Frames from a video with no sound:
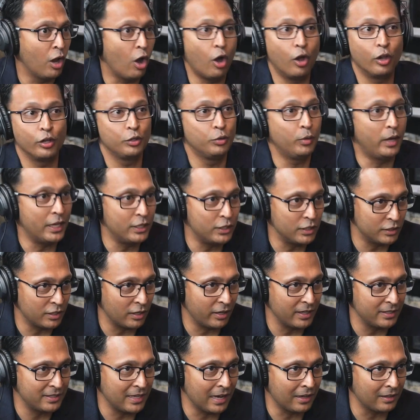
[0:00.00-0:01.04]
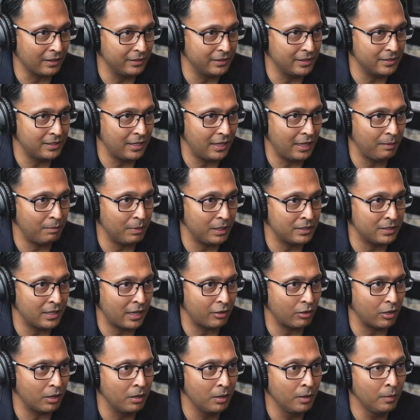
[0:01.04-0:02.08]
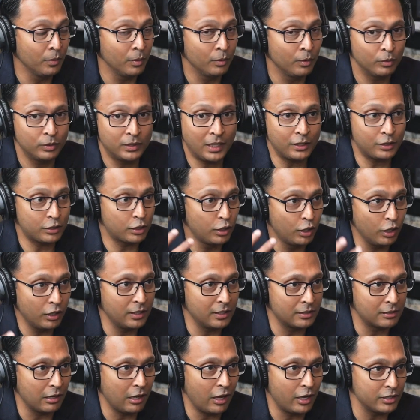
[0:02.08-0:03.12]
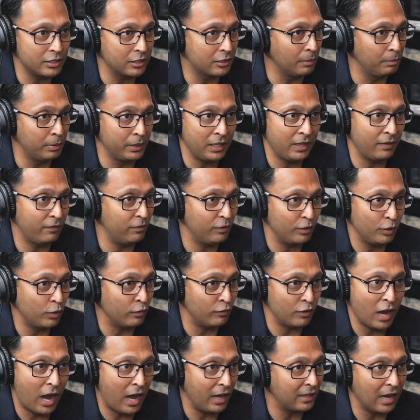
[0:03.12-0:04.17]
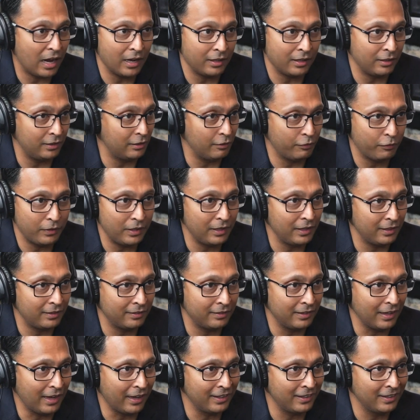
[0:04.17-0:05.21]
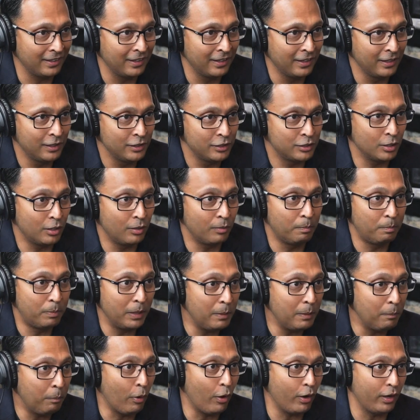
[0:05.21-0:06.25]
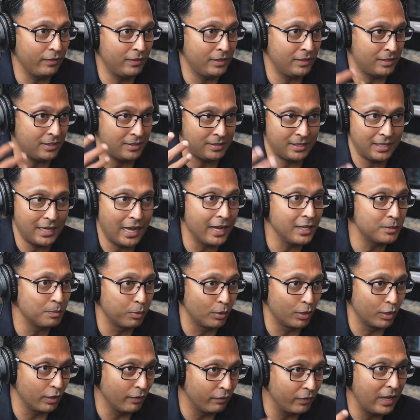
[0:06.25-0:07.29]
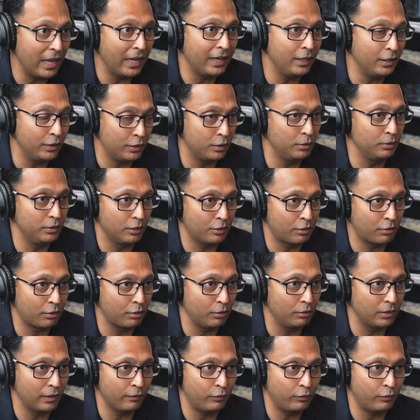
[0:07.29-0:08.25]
All you agents are exactly the same, etc. That's good, it's logical, but you've not gotten to the feelings yet. Mm-hmm. So a big part of this is the iceberg of getting to the truth.